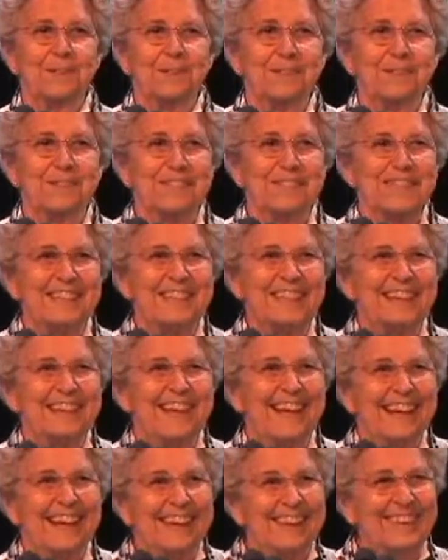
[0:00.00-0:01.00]
used to
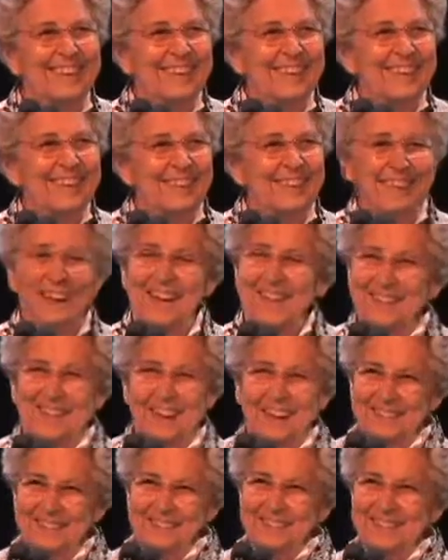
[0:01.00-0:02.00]
tell, whether
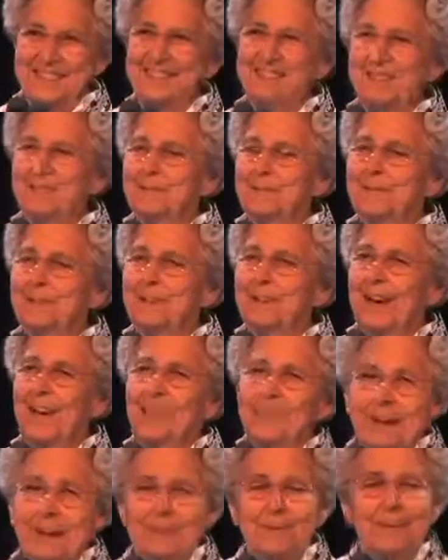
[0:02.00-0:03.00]
I was in the room or not.
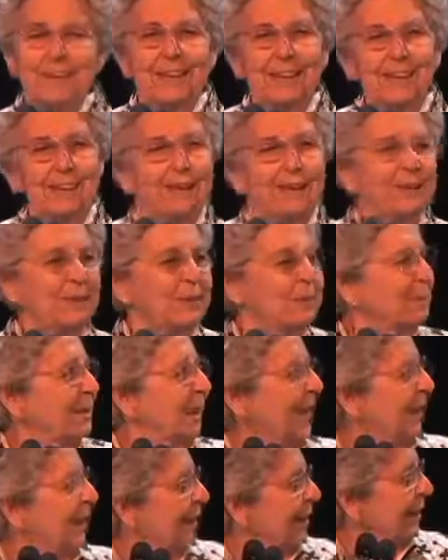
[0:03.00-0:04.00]
Maybe he toned them
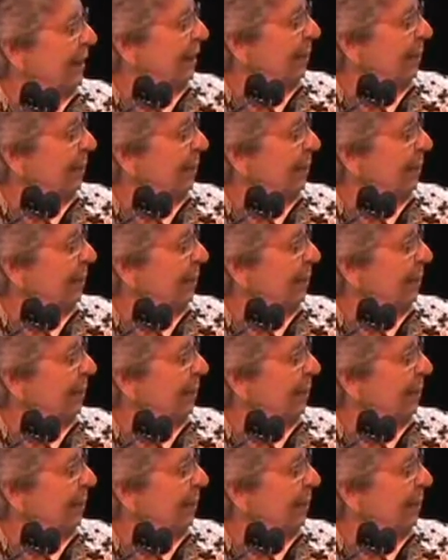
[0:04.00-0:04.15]
down a little